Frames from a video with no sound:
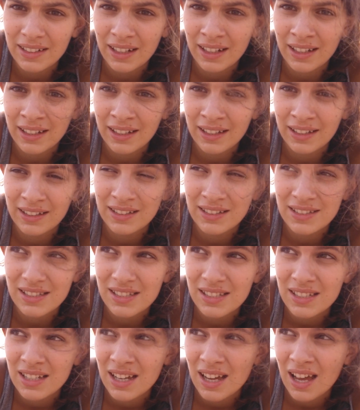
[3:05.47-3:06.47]
And
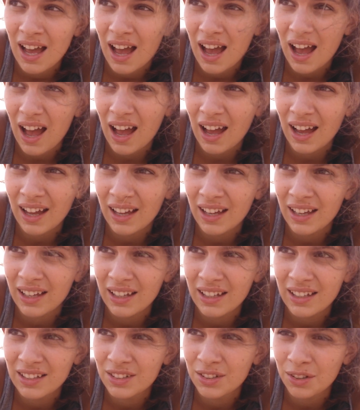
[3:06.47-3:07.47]
I